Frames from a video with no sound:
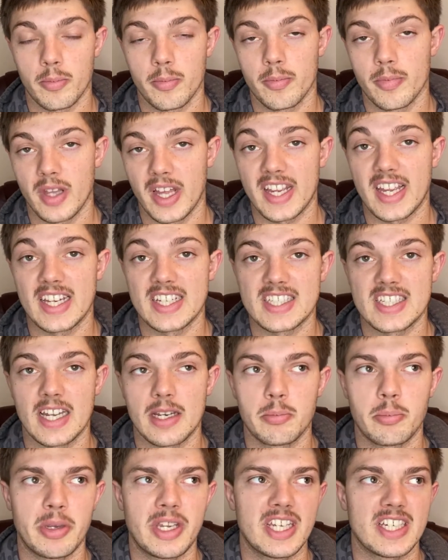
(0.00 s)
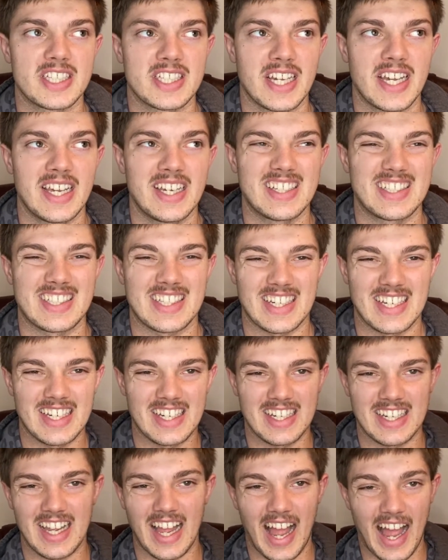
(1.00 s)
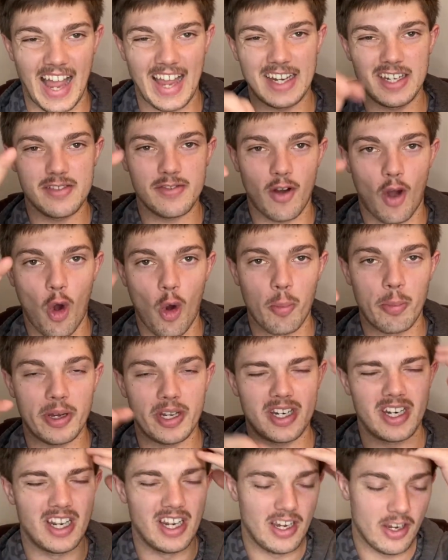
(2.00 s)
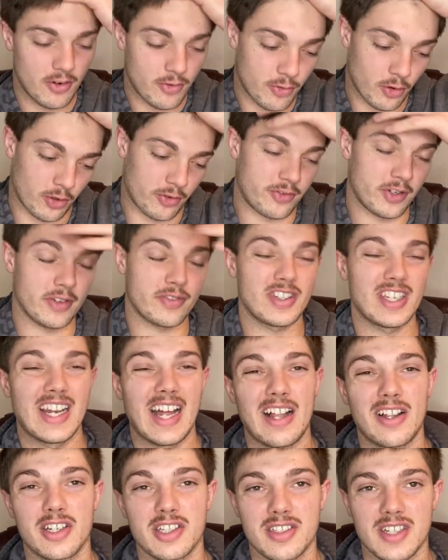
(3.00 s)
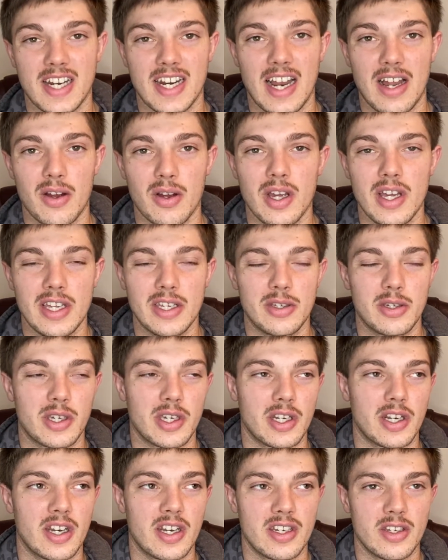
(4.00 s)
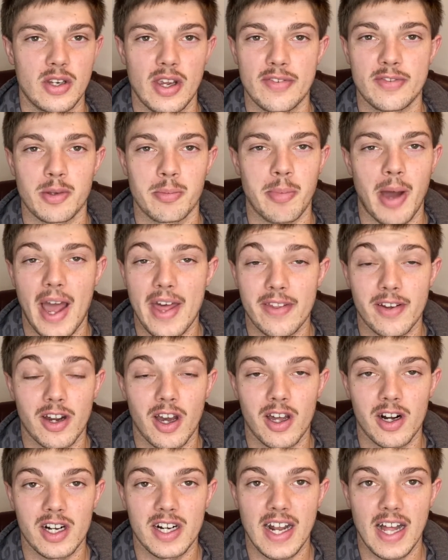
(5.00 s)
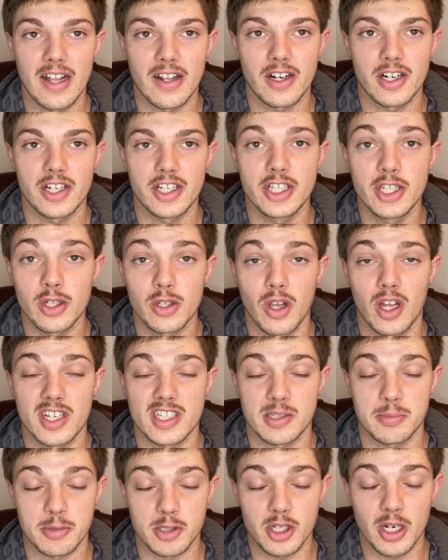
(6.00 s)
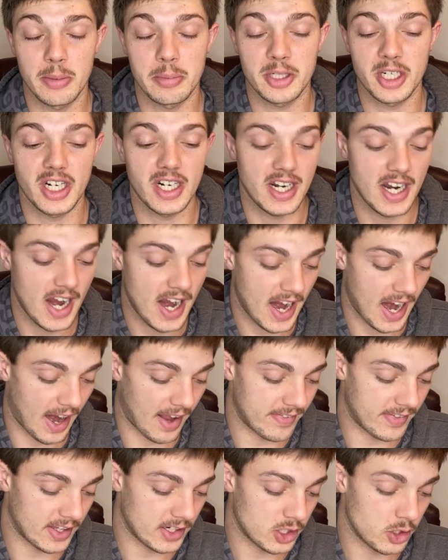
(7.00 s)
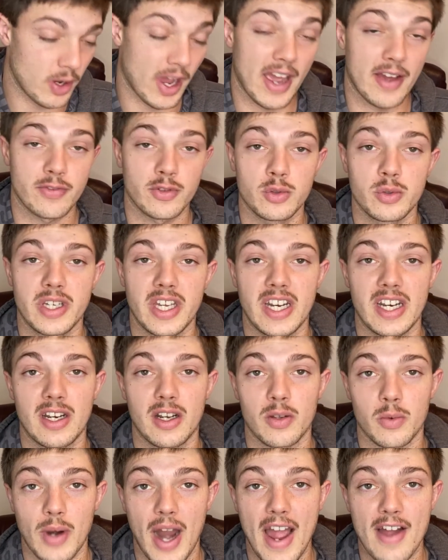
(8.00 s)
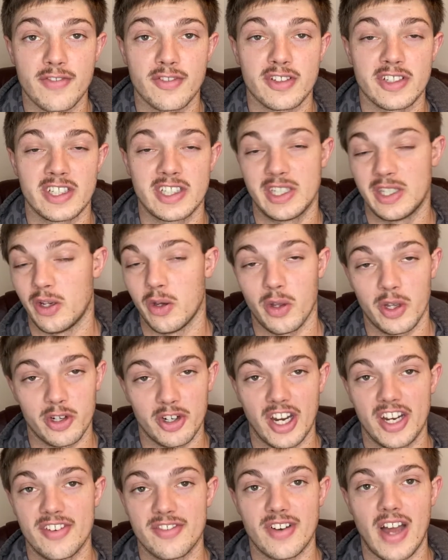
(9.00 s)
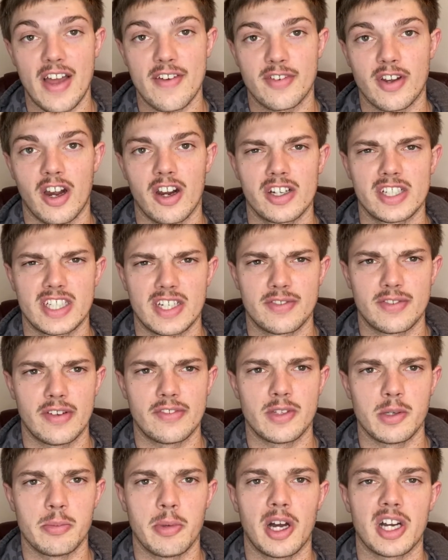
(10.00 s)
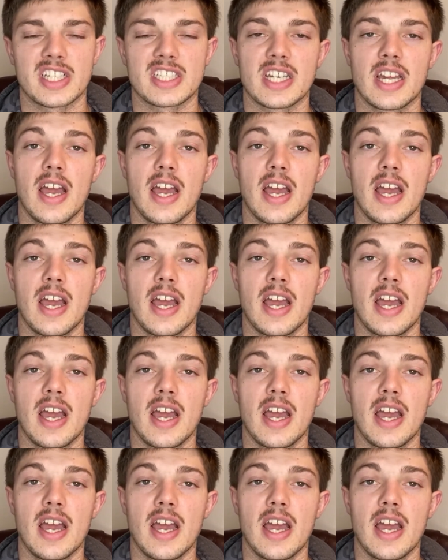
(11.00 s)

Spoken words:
Like I said, PSA is kind of open for $50 right now. You have to buy their $100 year-long subscription, and then you have to get in a raffle, and you can only grade 5 cards at $50.